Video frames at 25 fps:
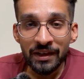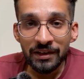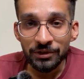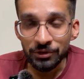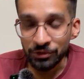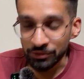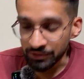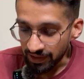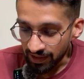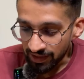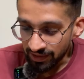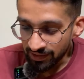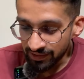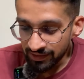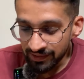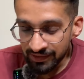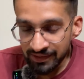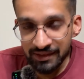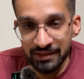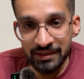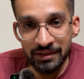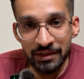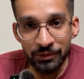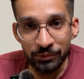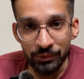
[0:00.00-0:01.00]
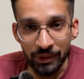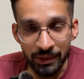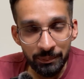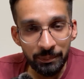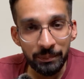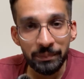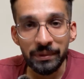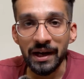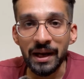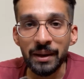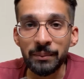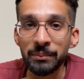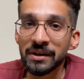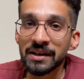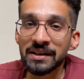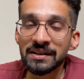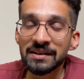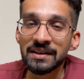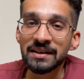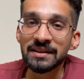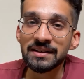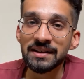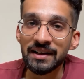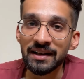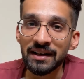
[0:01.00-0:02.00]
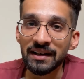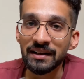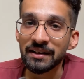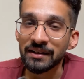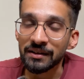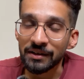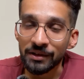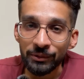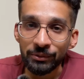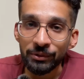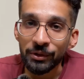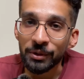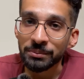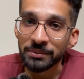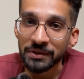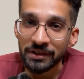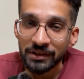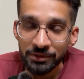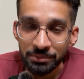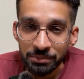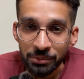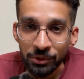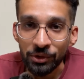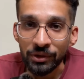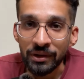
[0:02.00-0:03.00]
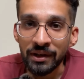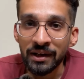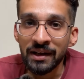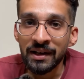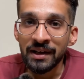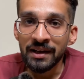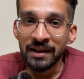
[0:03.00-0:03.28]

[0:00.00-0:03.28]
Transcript: So, that is one primary thing that I learned from this book.